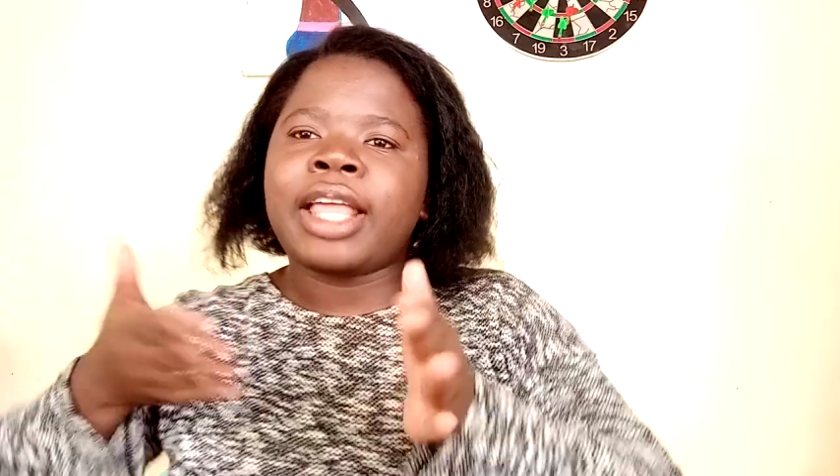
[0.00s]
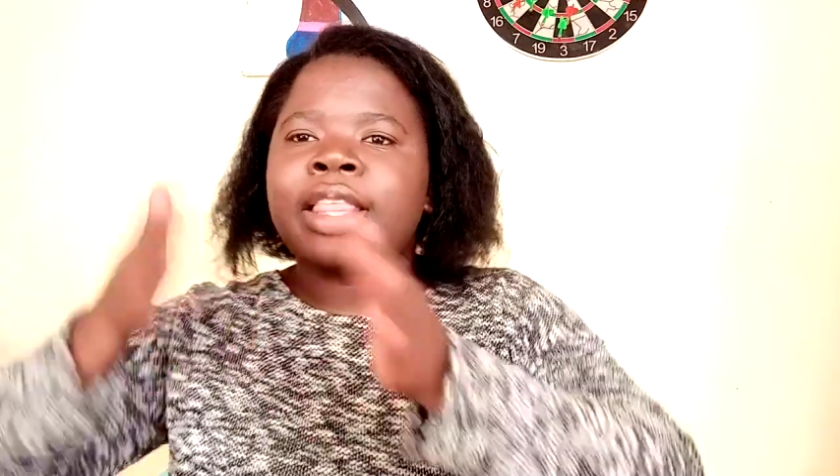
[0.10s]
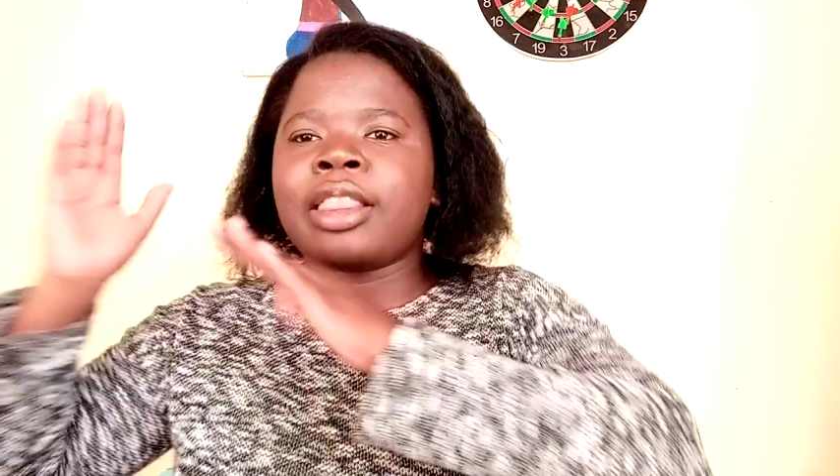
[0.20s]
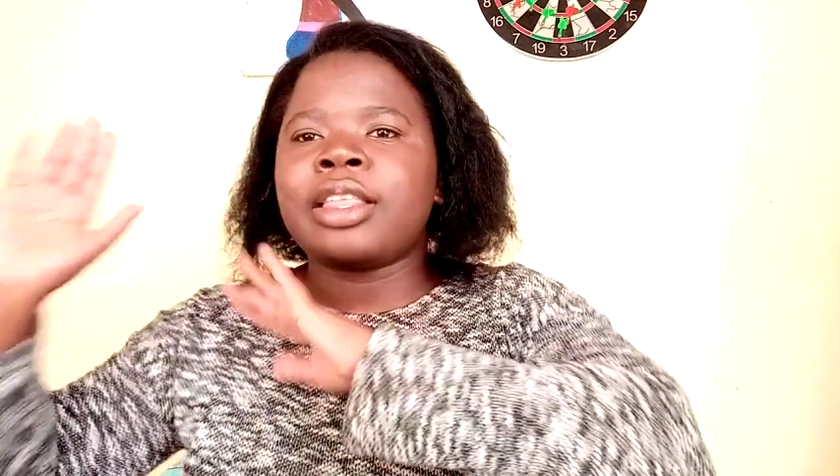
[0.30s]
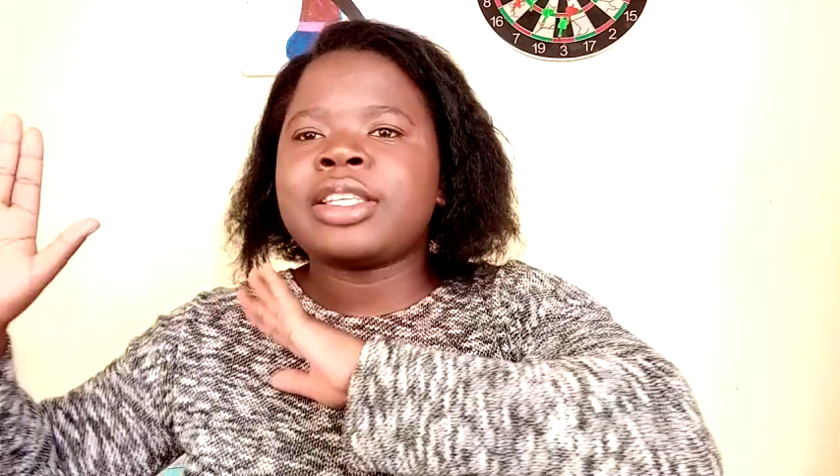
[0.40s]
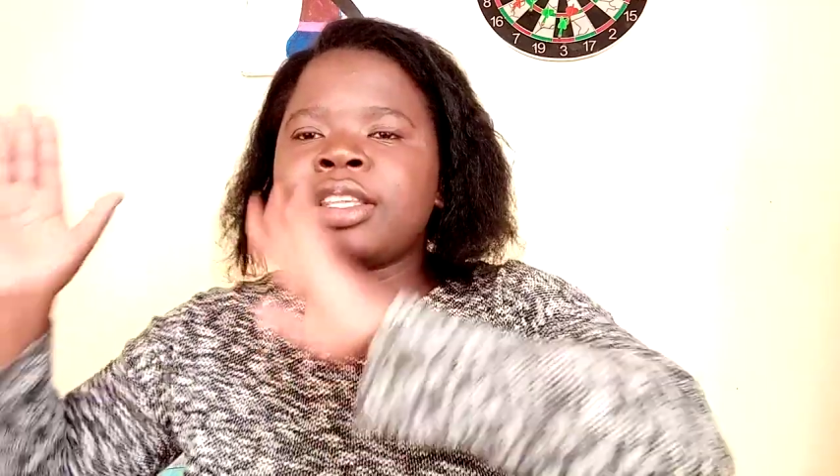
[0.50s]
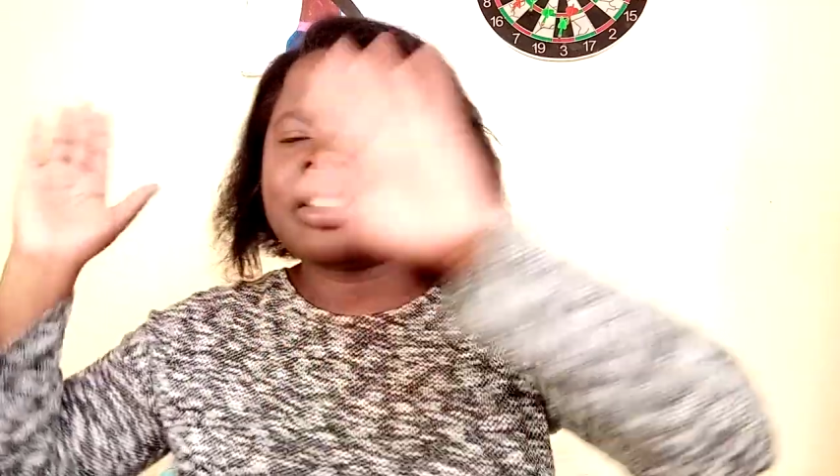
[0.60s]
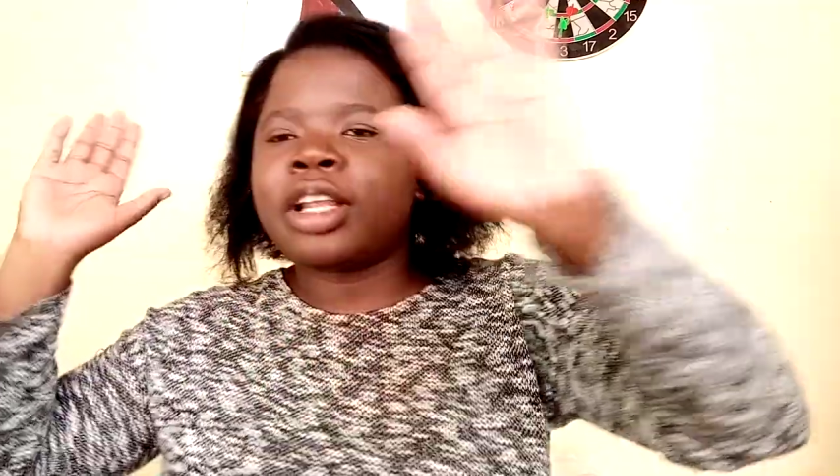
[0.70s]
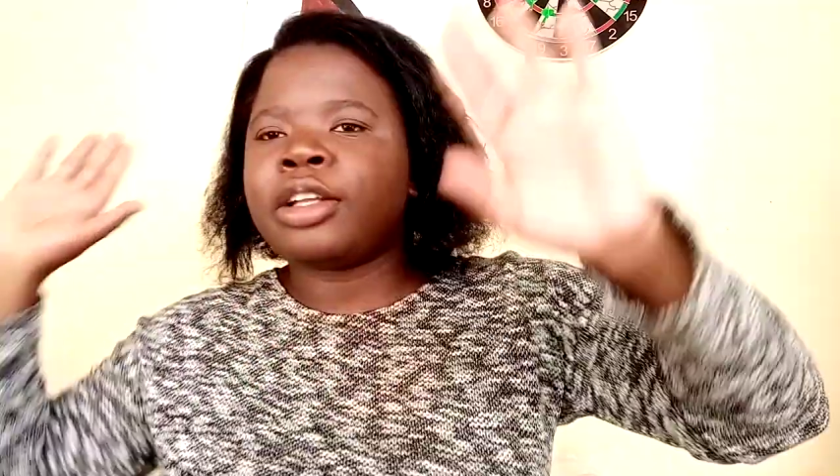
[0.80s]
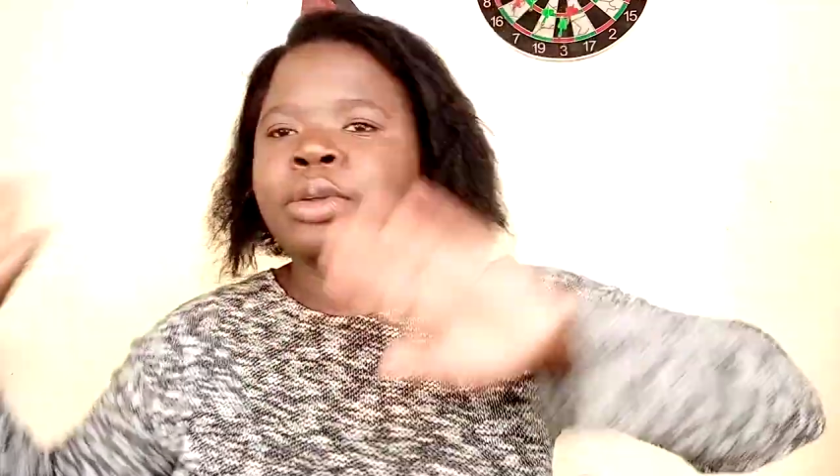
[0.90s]
and then this other
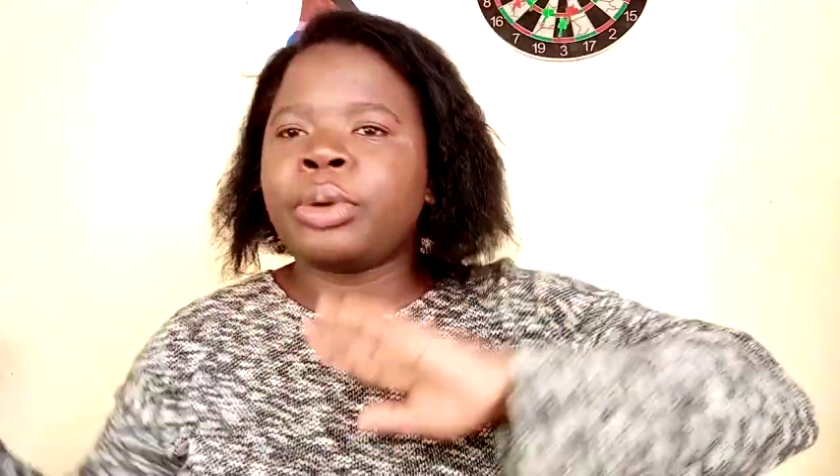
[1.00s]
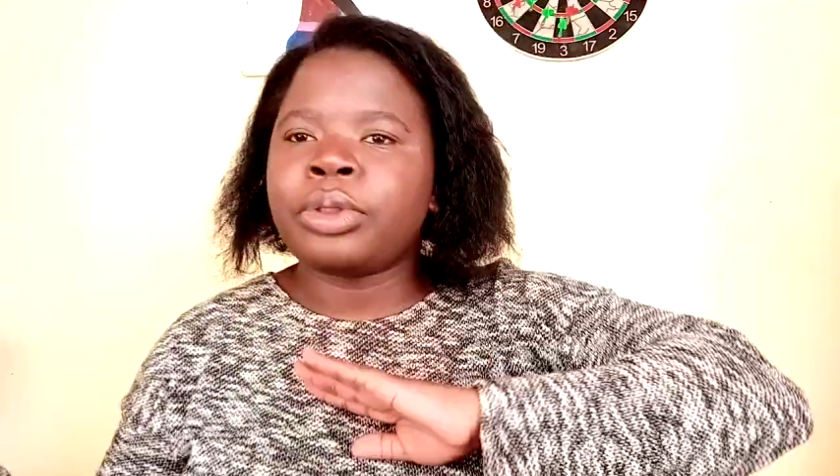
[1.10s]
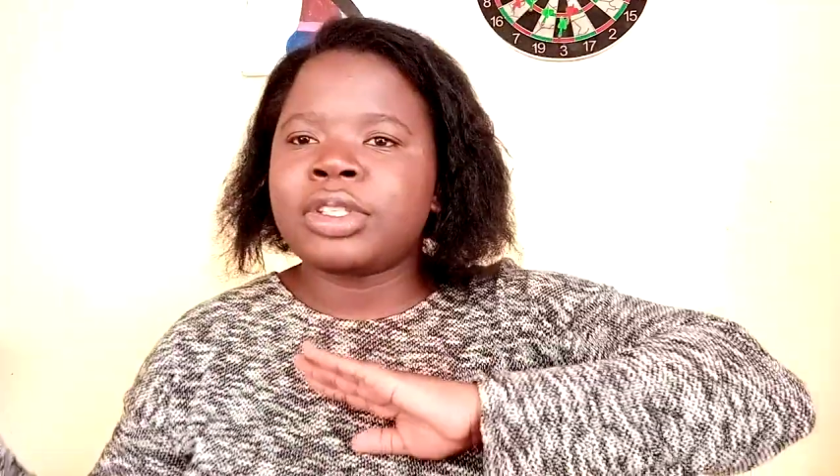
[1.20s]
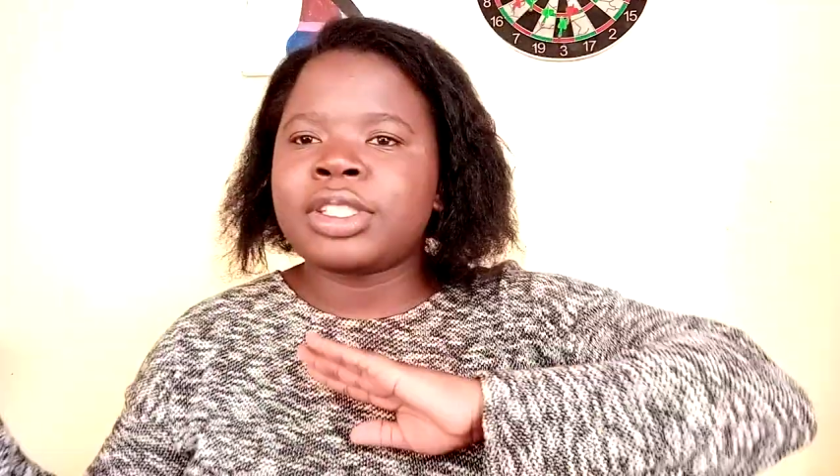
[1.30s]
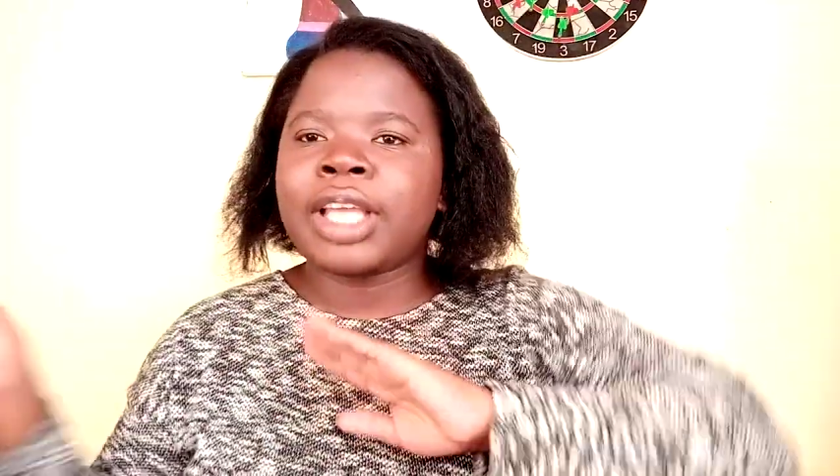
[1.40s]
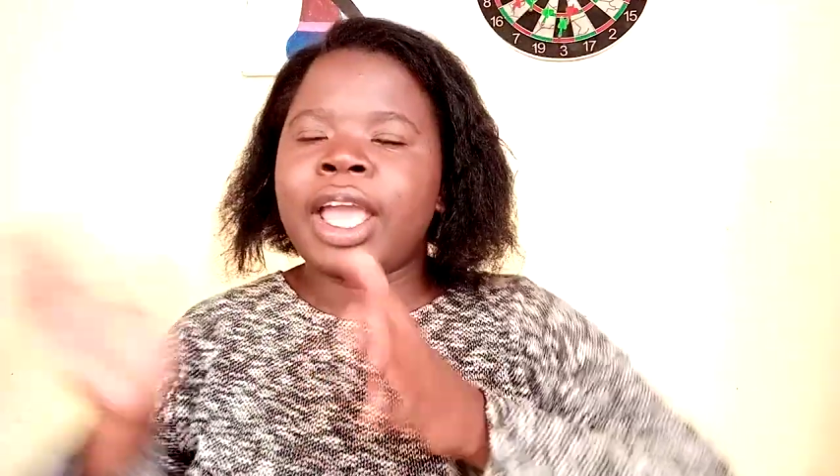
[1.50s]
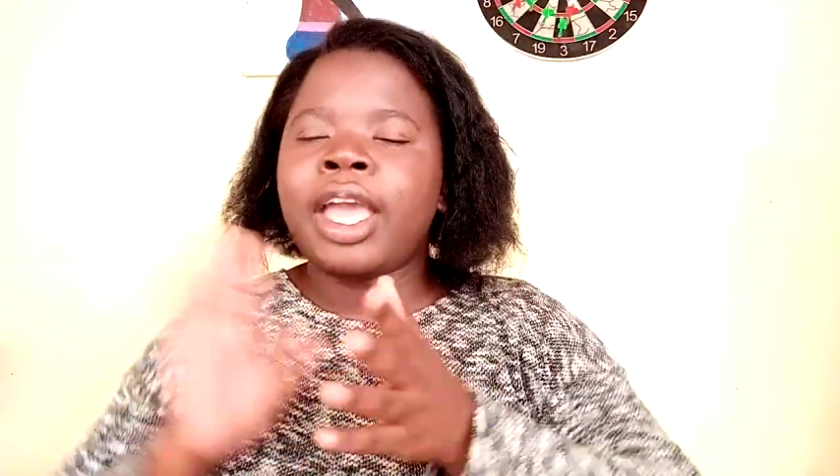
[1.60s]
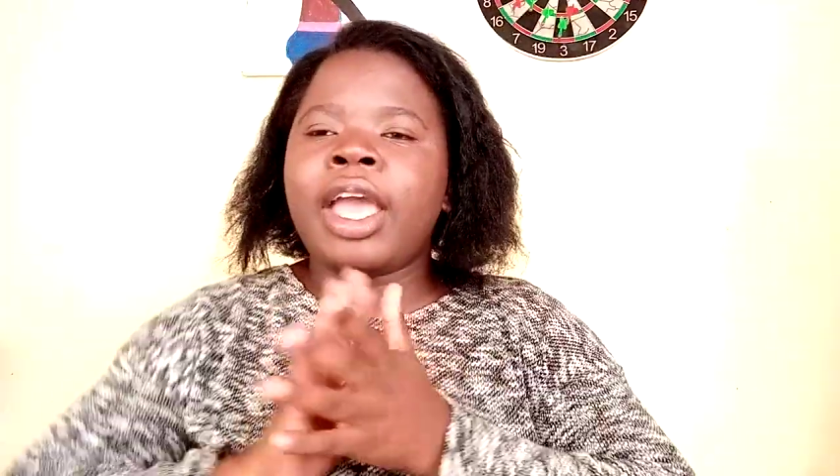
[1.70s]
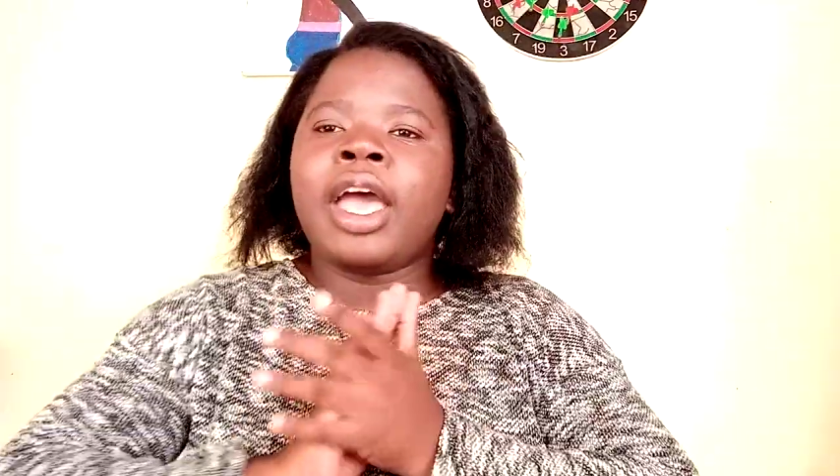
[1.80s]
standard on this day,